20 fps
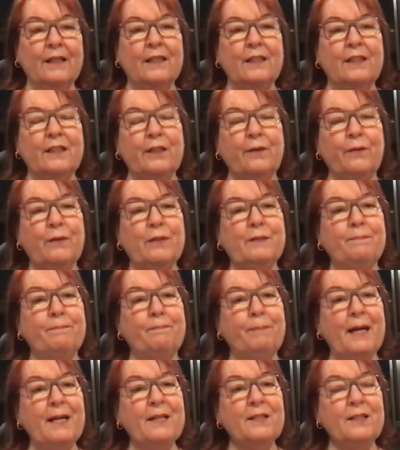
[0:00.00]
She was
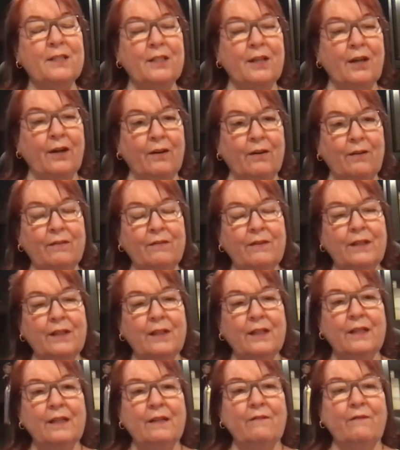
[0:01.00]
best known
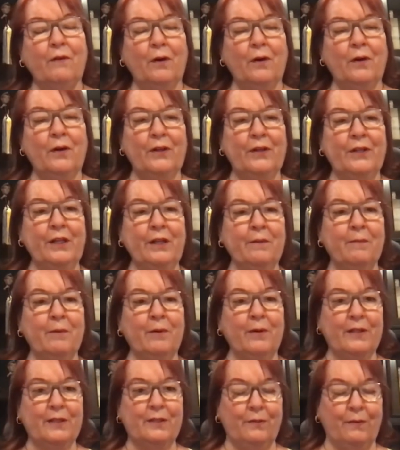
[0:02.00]
for her
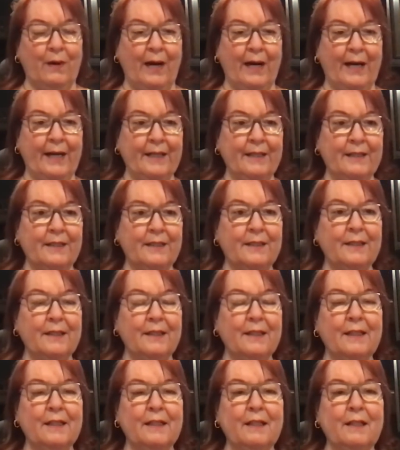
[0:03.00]
humorous writings,
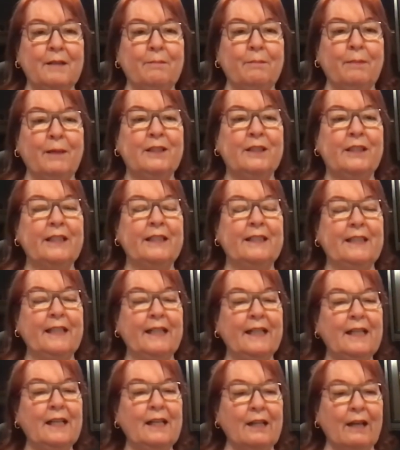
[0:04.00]
but she
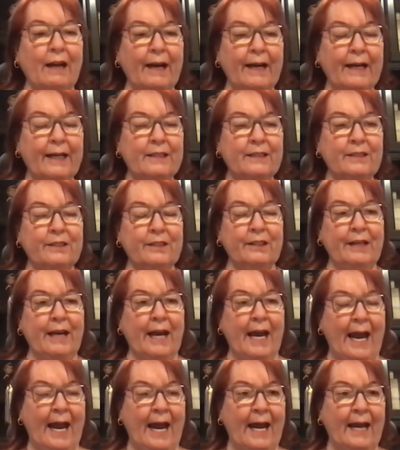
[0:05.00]
did like
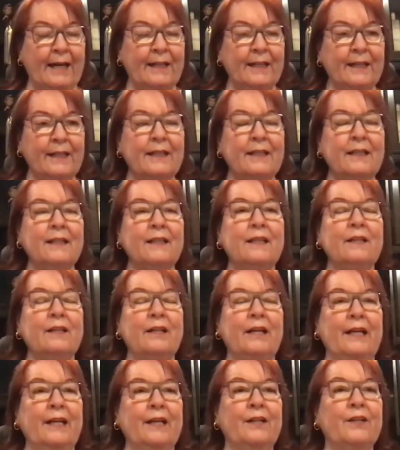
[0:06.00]
to add
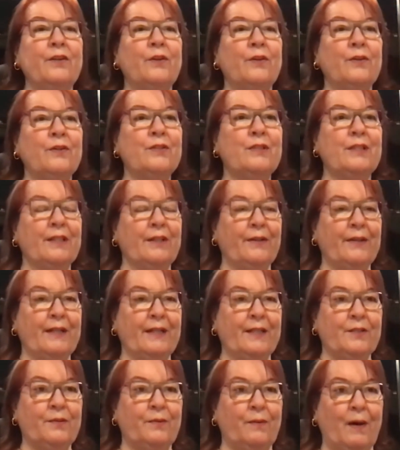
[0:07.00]
in her
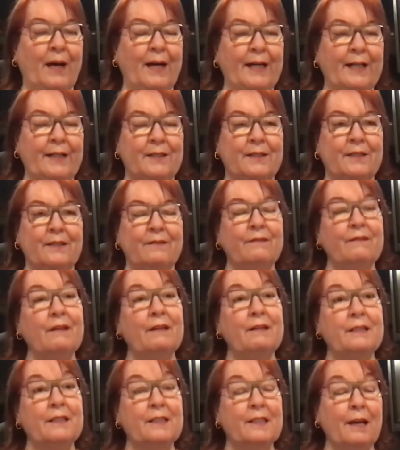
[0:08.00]
serious writings,
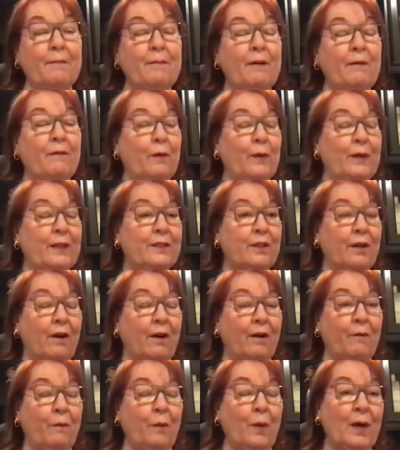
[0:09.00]
some of which
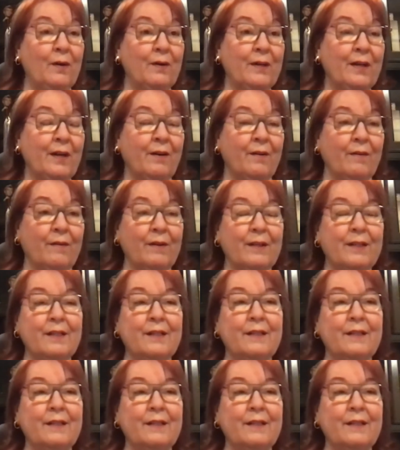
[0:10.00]
are well known.